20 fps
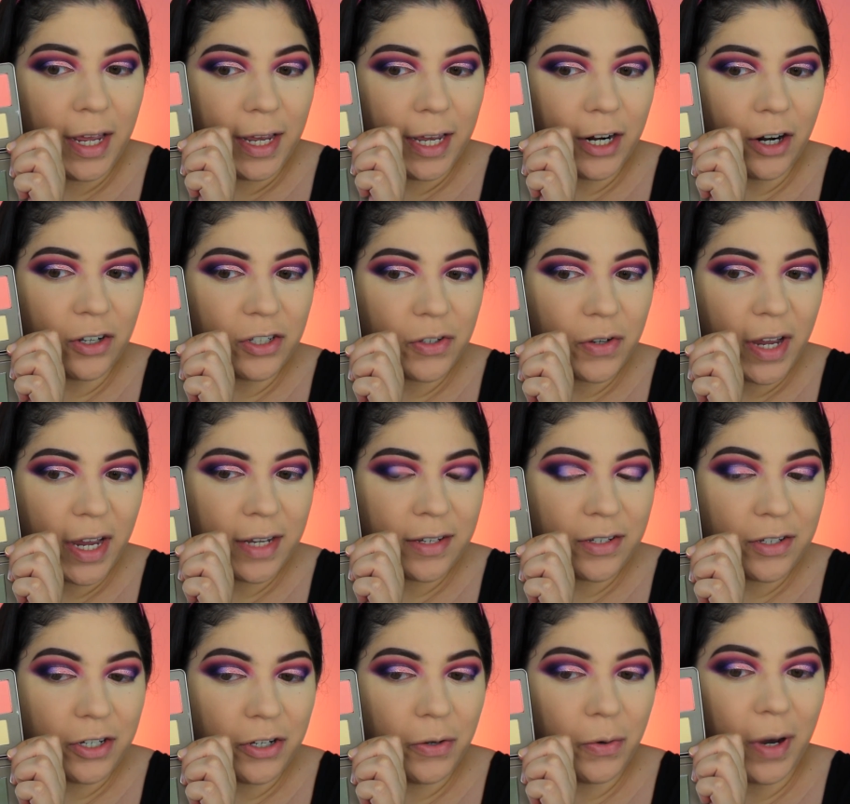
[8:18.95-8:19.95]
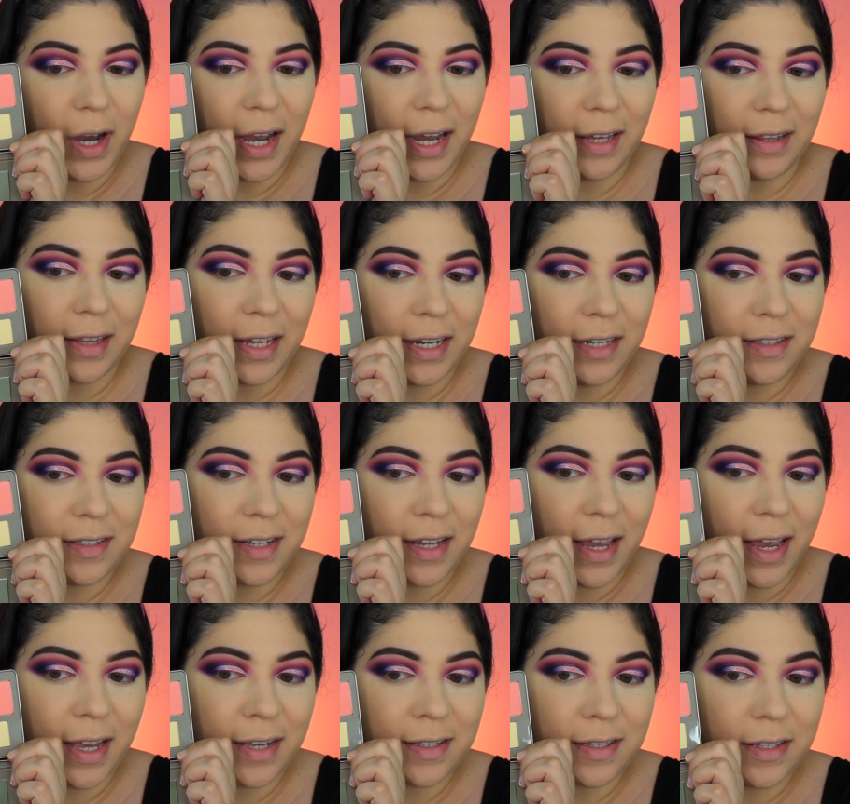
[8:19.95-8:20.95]
It also has two highlights.
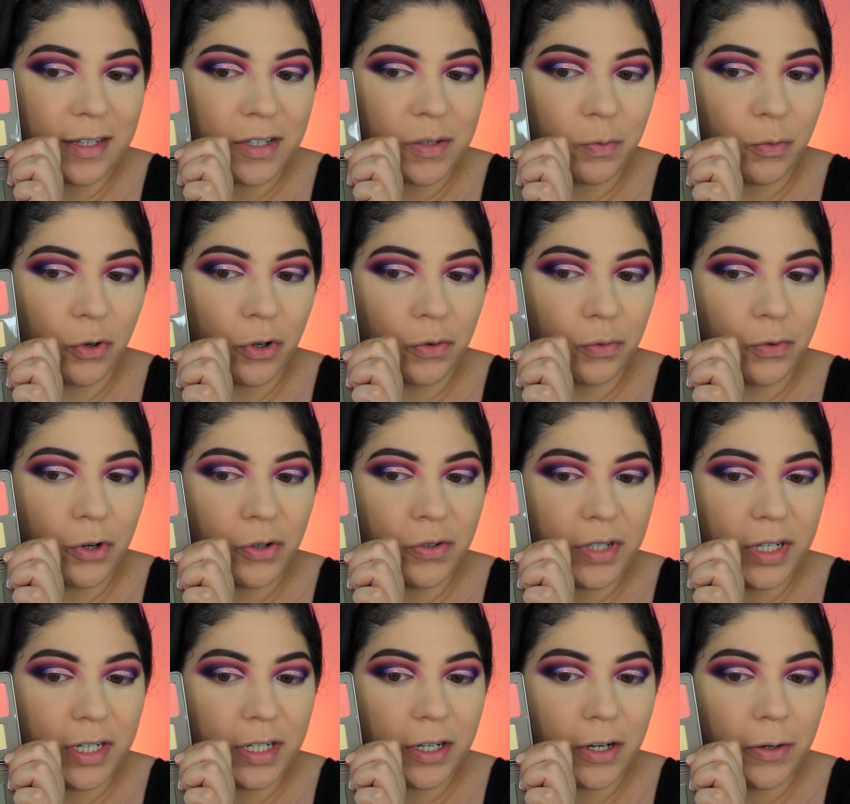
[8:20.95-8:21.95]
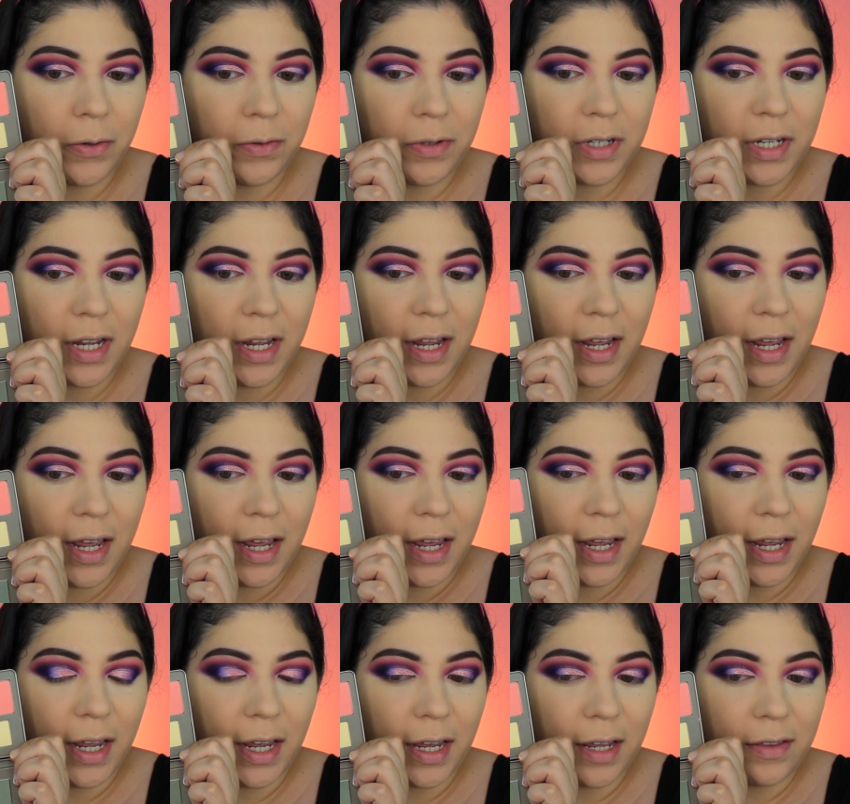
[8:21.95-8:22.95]
It has this more rosy toned
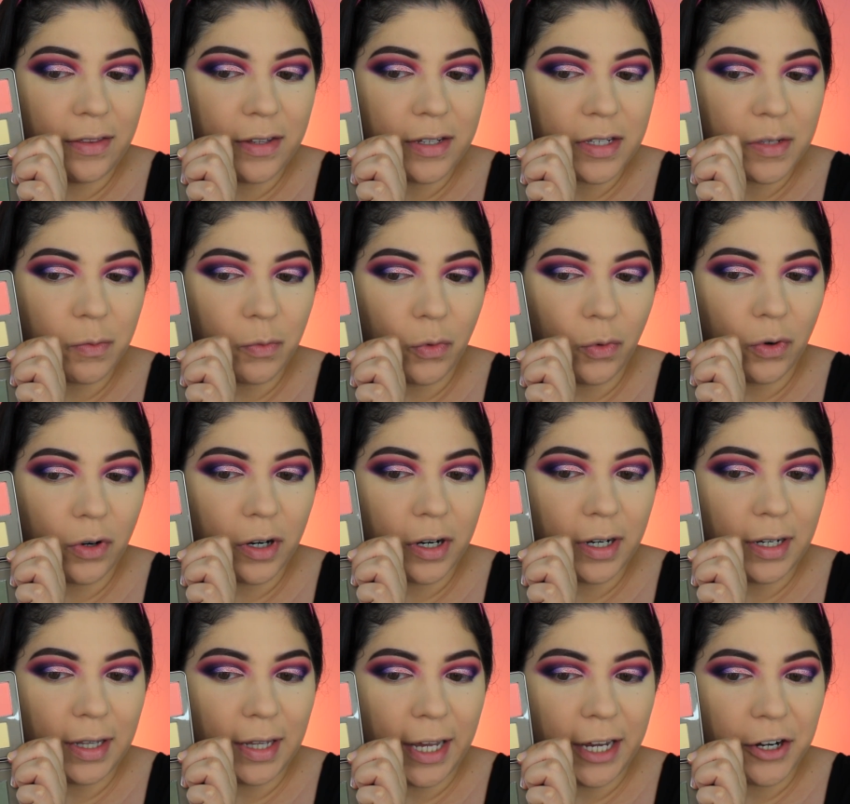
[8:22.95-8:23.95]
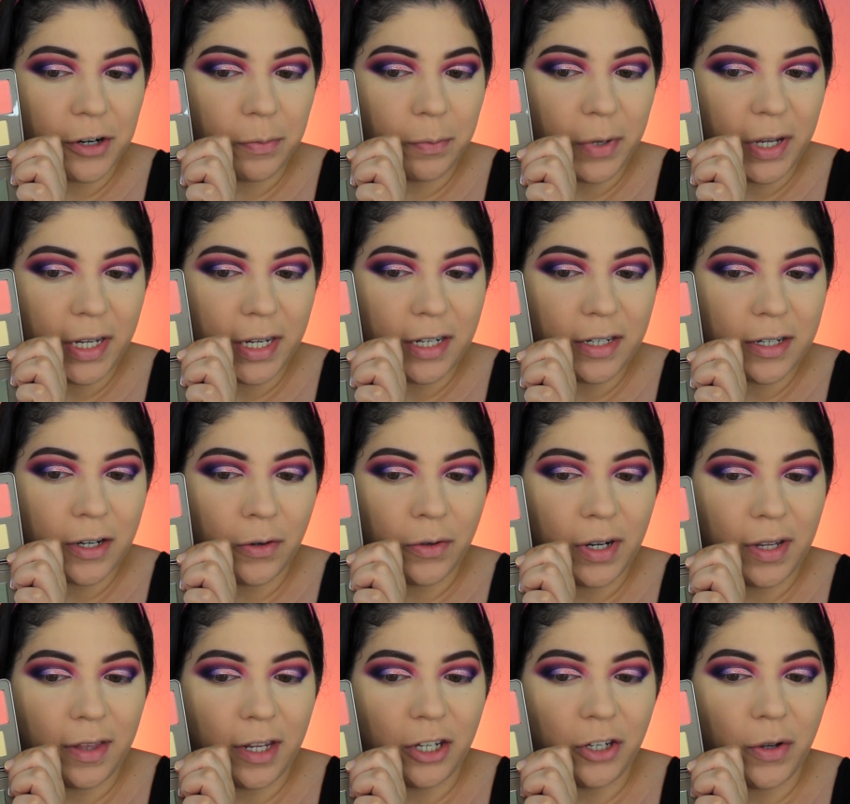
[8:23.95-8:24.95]
and this more lighter pinky tone,
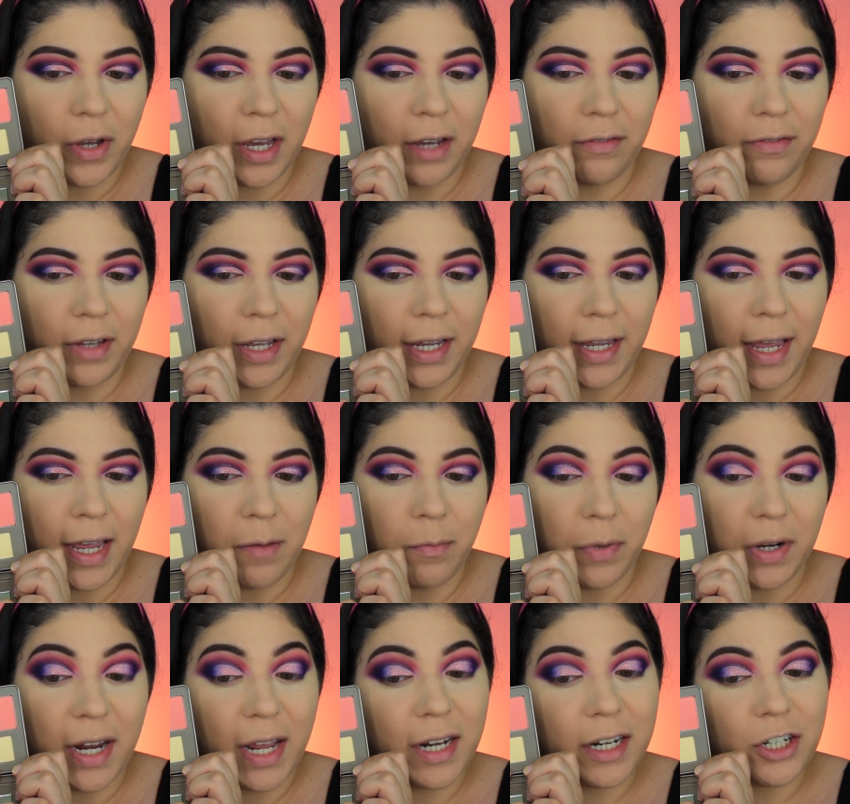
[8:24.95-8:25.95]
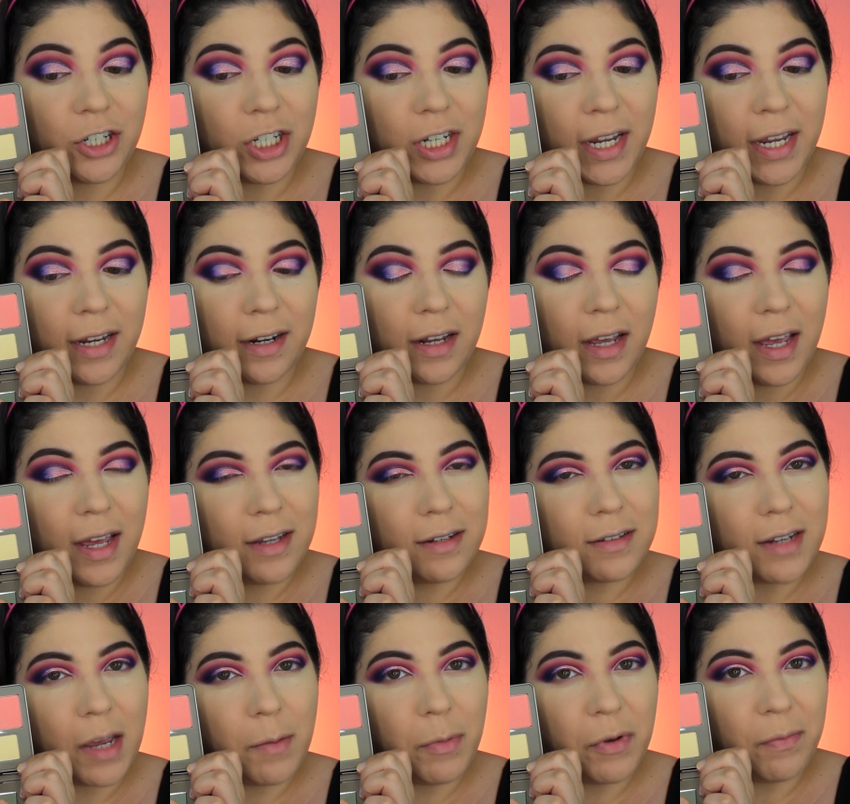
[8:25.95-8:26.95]
and then you have like a banana shade
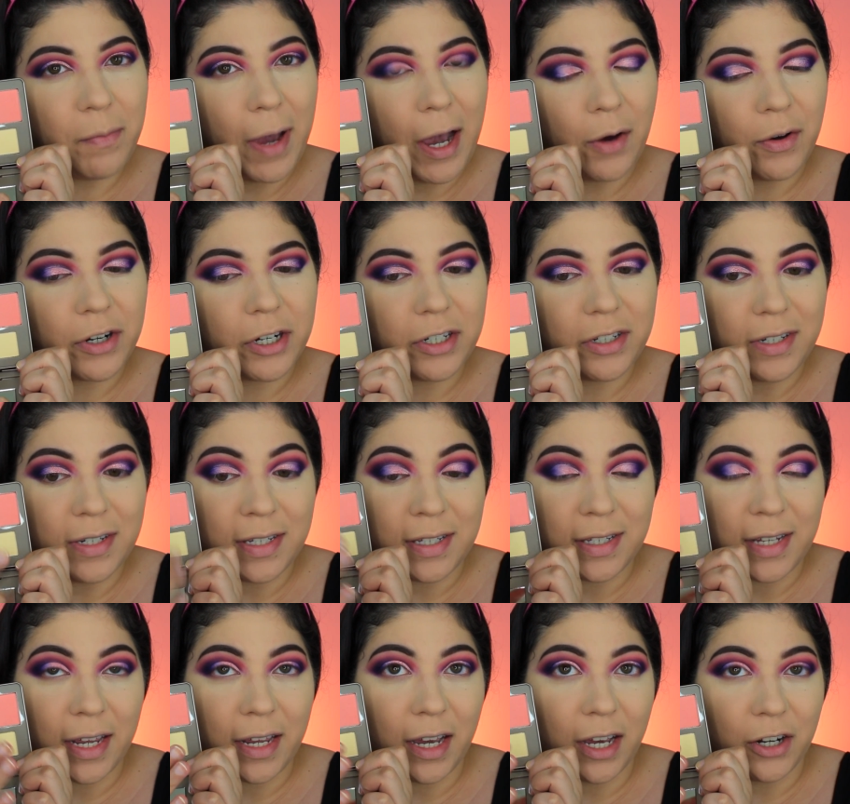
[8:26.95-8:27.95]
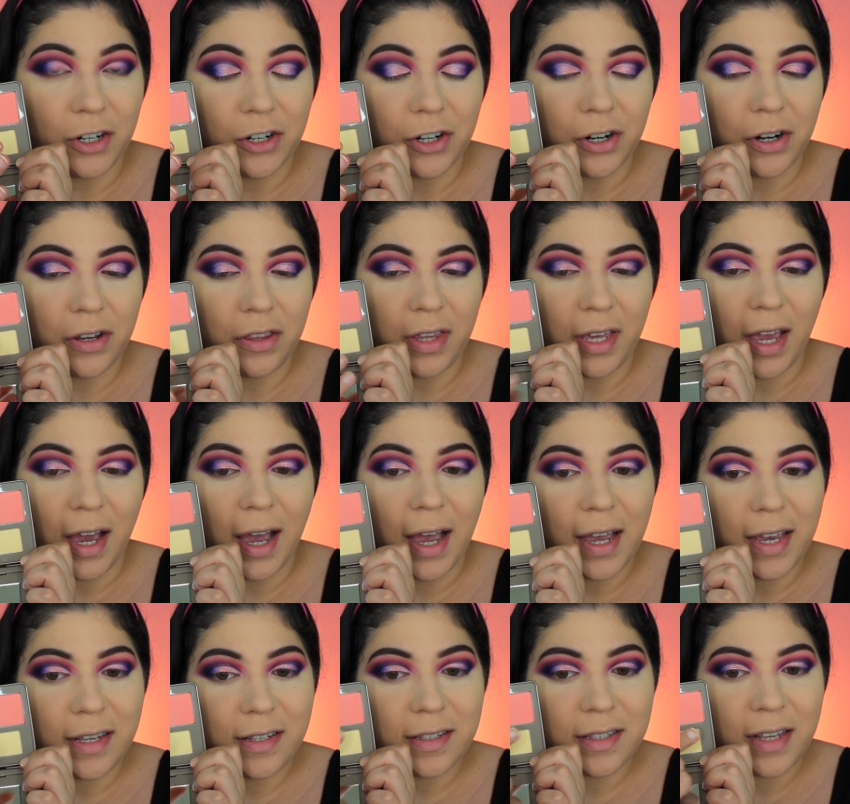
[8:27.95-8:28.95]
type of powder to set under the
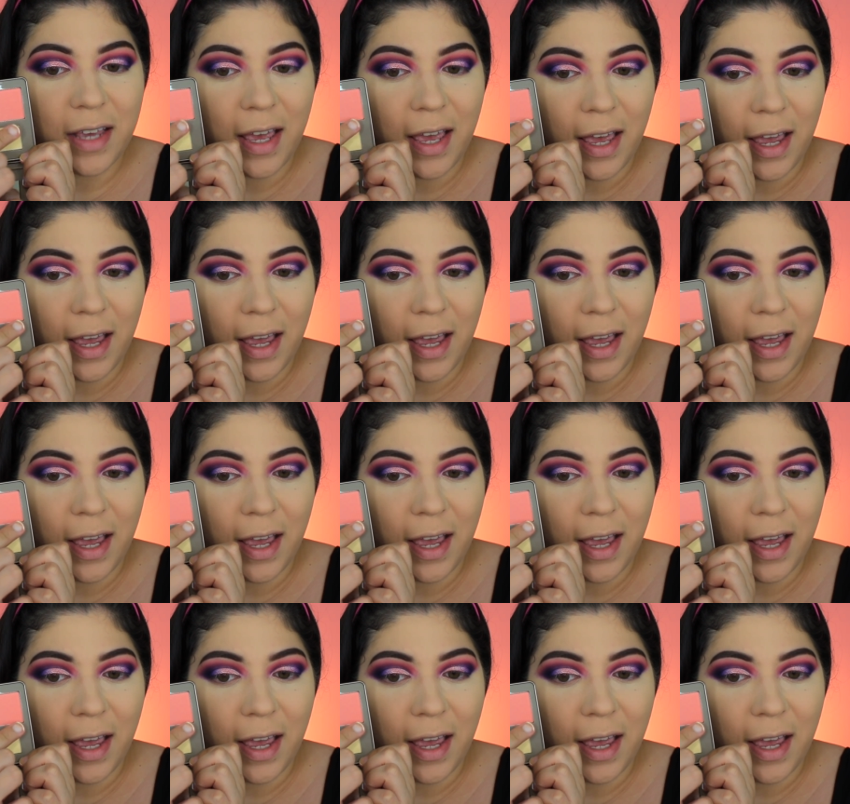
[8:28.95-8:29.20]
eyes,